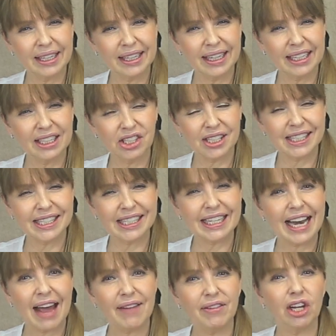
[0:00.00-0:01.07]
it just
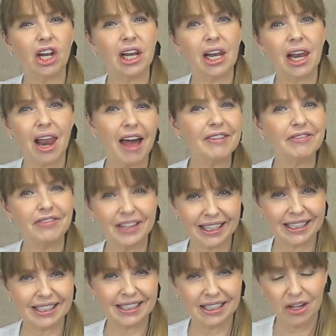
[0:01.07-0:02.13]
didn't have a lot of life in
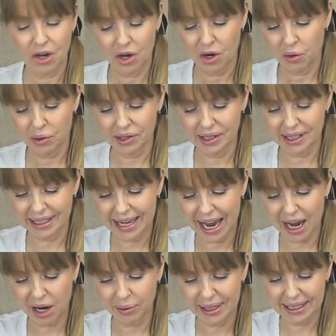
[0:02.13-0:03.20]
it. Whereas
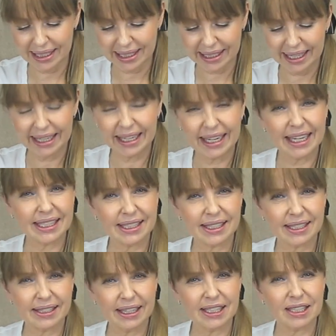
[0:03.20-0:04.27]
now his skin,
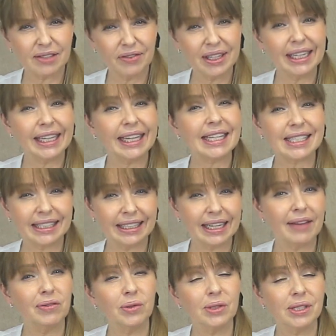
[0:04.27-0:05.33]
it's feeling his
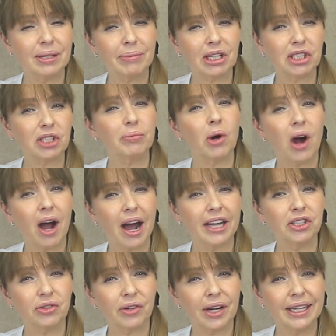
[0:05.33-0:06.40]
levels are much more
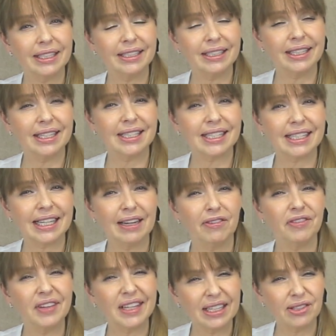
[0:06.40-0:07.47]
hydrated. His skin
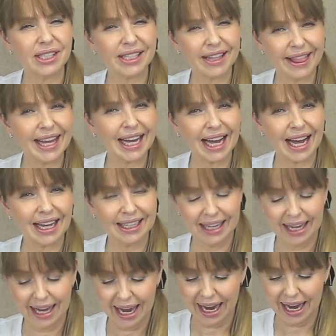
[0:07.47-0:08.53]
feels thicker
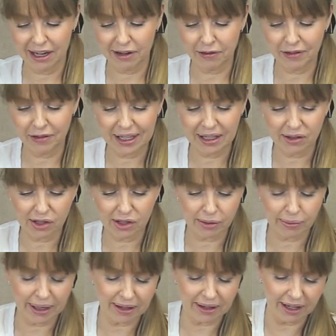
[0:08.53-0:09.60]
and
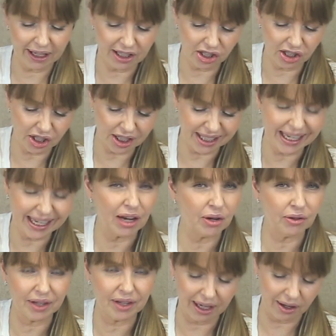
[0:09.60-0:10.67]
it's just
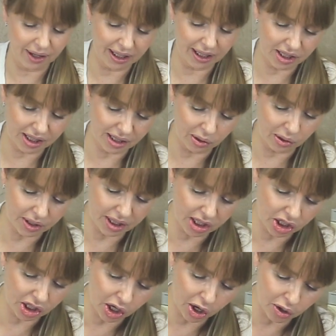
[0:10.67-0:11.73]
healthier. It just looks
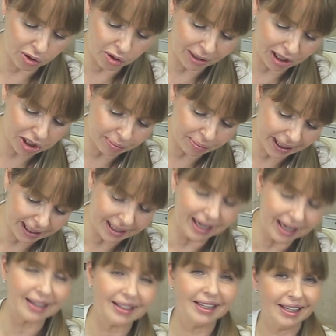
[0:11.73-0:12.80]
so much
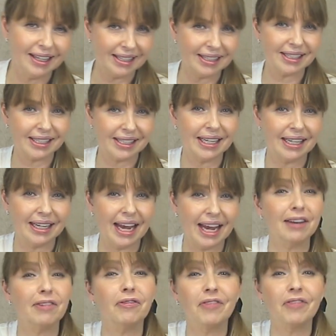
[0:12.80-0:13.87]
better, his skin, and
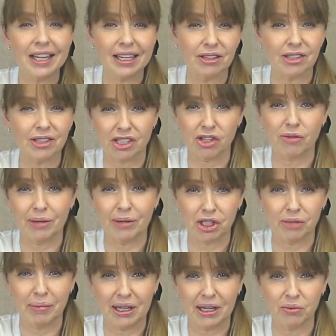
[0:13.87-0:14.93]
it feels so
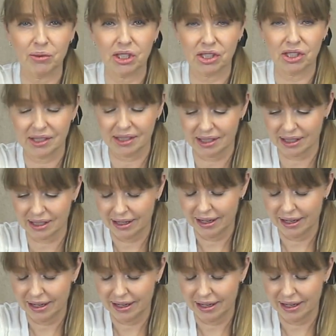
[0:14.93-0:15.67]
much better, which is